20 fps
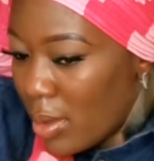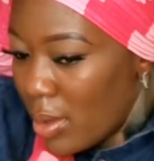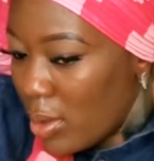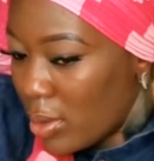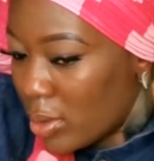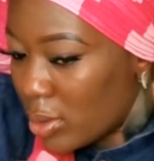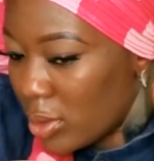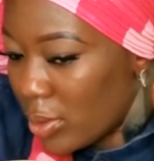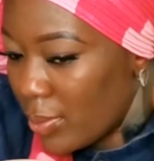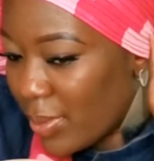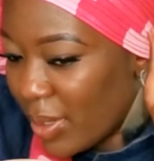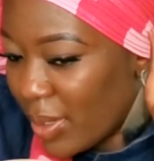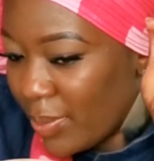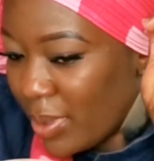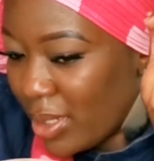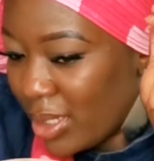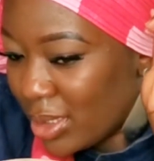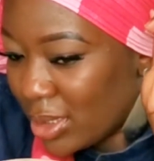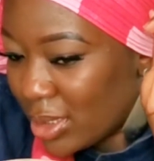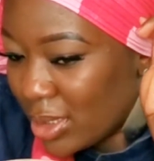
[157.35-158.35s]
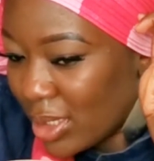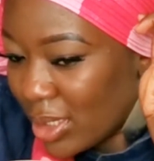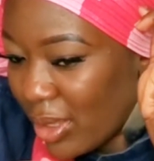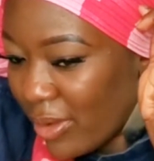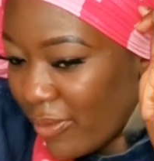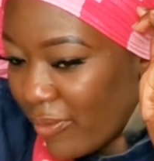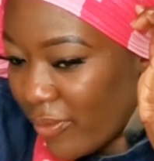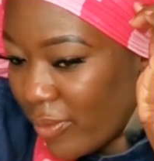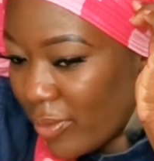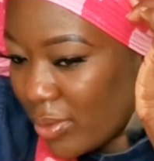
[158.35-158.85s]
Also, my pleats
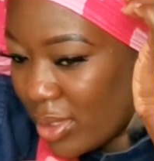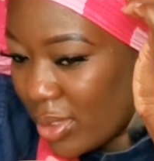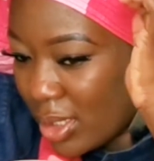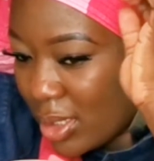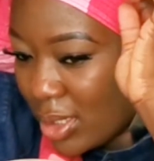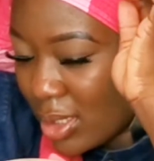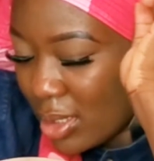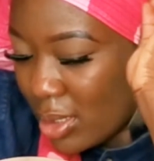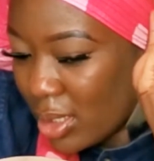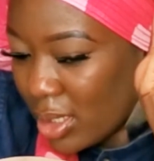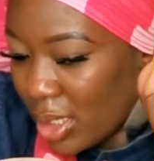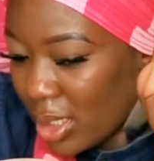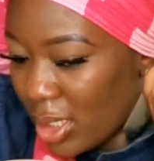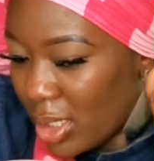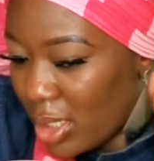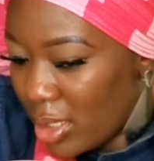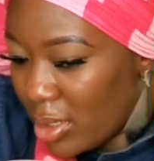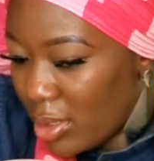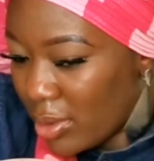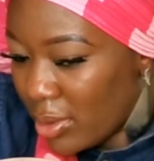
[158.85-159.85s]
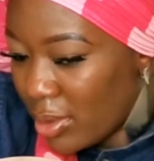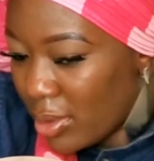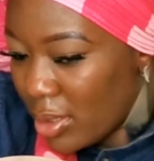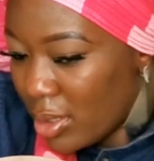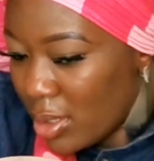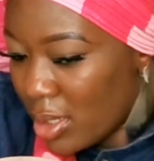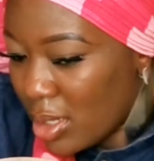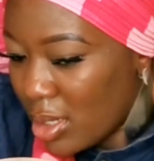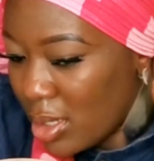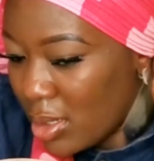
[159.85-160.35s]
are folded are here.
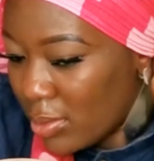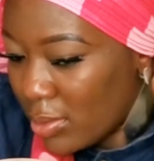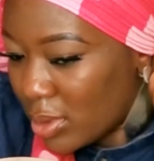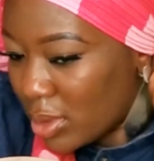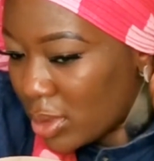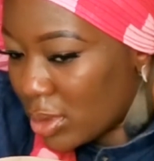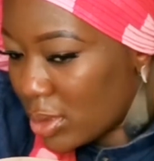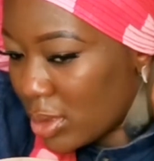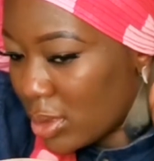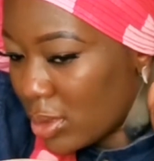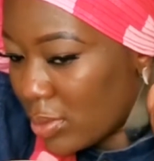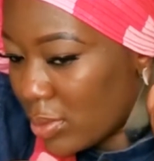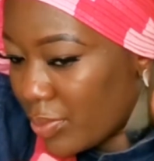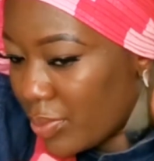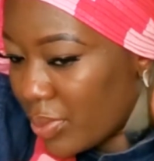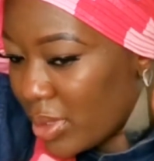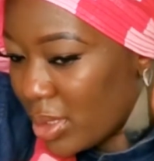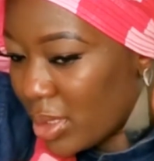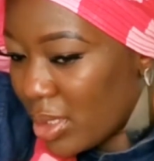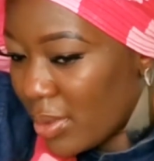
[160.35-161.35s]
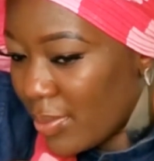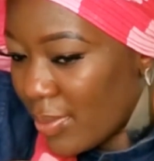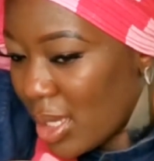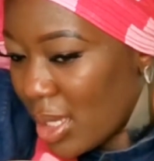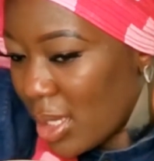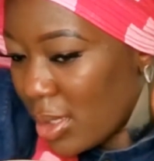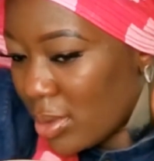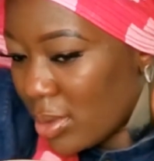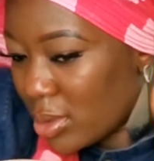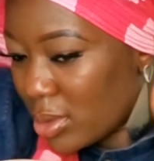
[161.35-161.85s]
Just gonna bring them
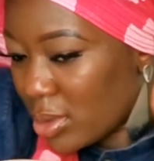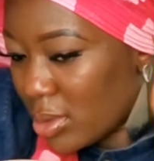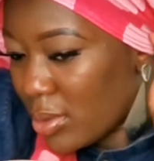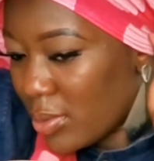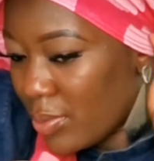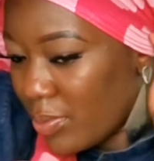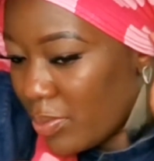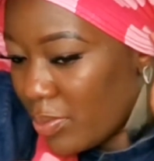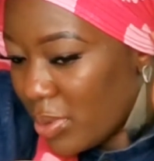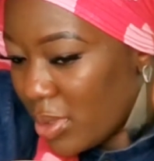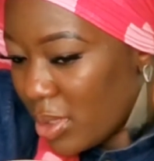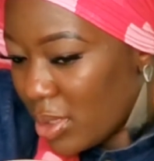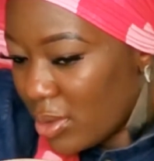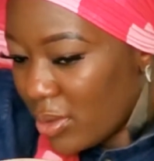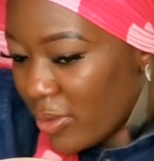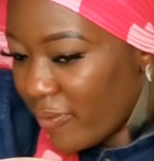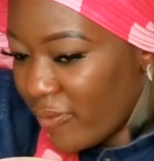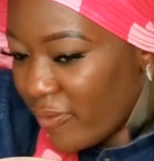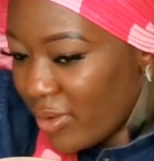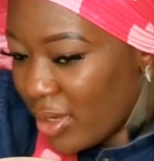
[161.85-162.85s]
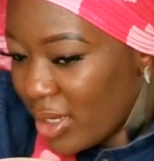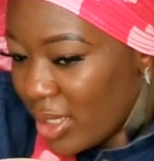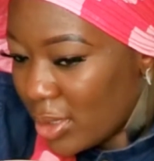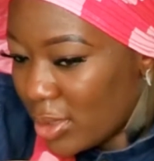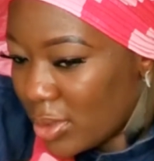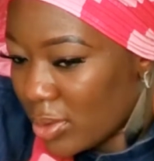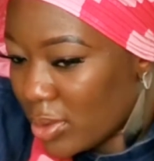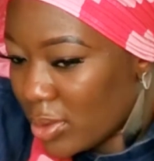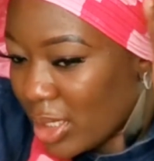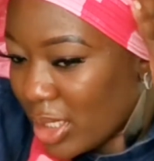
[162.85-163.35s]
out beautifully
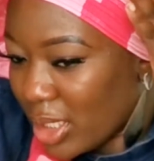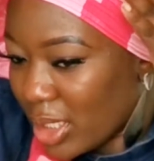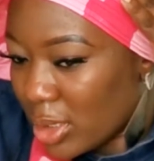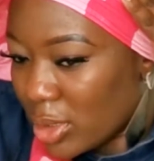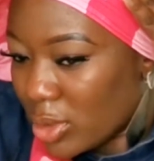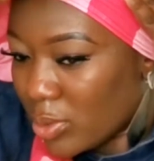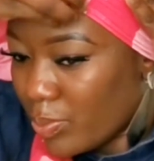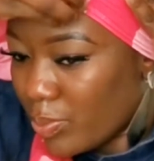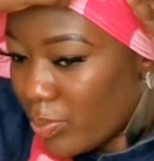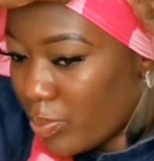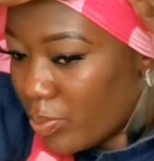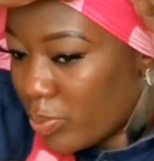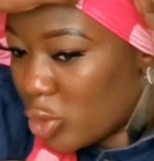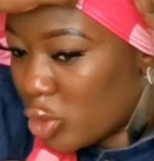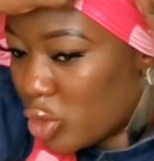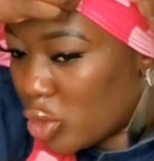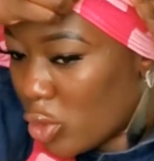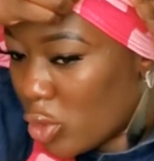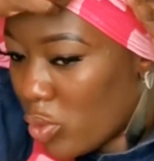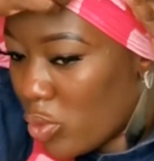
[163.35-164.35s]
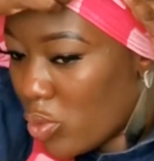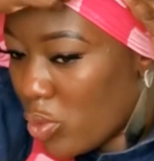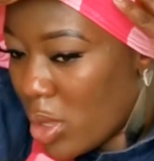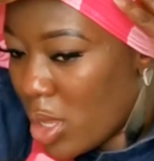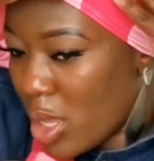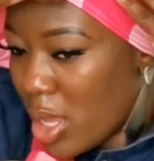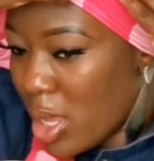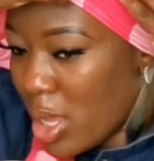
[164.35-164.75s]
so they can show.